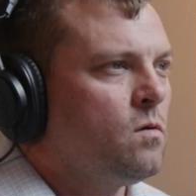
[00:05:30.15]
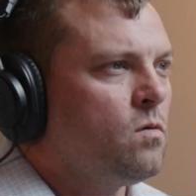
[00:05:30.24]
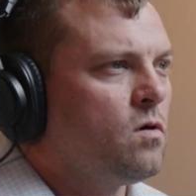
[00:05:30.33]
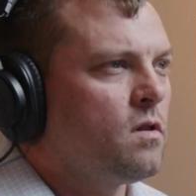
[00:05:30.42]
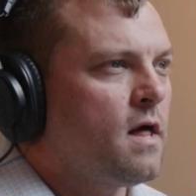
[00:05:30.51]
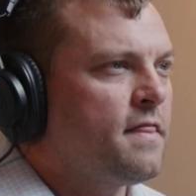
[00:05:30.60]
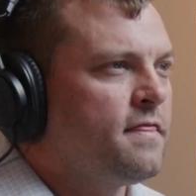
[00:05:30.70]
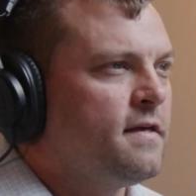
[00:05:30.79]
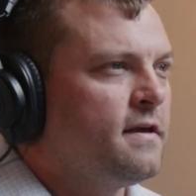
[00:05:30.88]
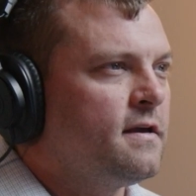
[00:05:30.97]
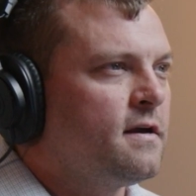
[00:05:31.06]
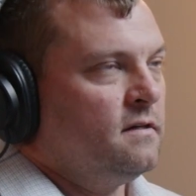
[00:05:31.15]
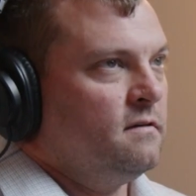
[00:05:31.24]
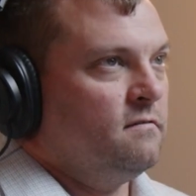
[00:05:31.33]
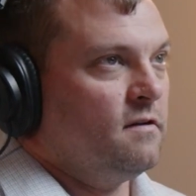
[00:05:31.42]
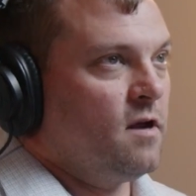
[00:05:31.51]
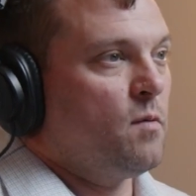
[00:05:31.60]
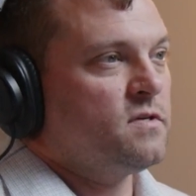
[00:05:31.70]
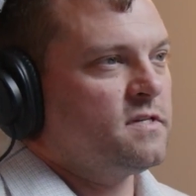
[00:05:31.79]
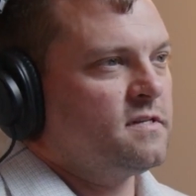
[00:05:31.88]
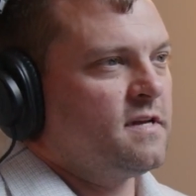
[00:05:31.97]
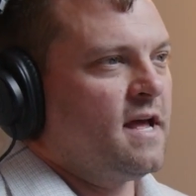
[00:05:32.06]
Well, I think really
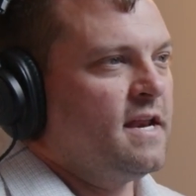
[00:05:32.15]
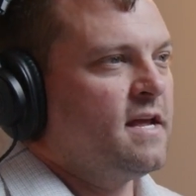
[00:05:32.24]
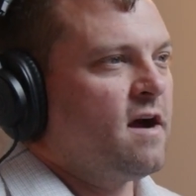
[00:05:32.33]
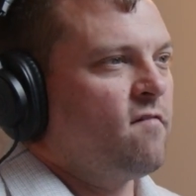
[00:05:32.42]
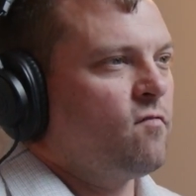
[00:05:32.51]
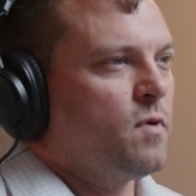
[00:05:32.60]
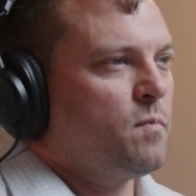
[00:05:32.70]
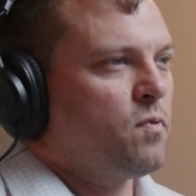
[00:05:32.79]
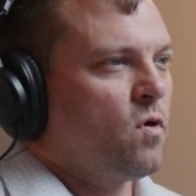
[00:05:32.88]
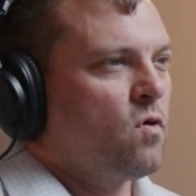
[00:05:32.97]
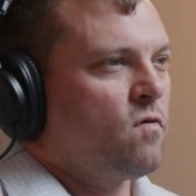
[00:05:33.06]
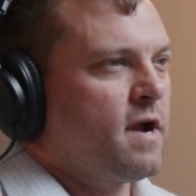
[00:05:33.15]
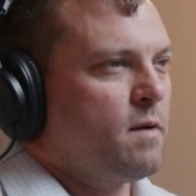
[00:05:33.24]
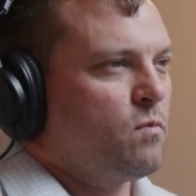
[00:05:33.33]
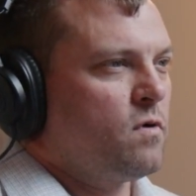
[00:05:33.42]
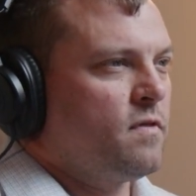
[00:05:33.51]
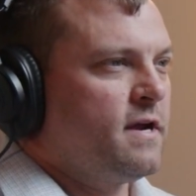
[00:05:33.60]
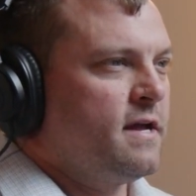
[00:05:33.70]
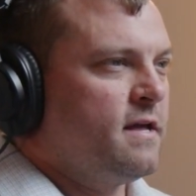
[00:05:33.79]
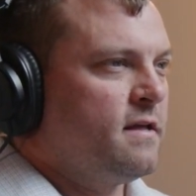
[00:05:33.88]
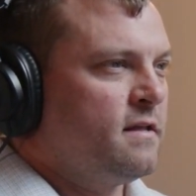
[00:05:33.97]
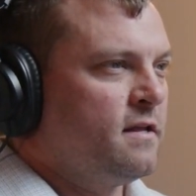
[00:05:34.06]
almost any government program where they,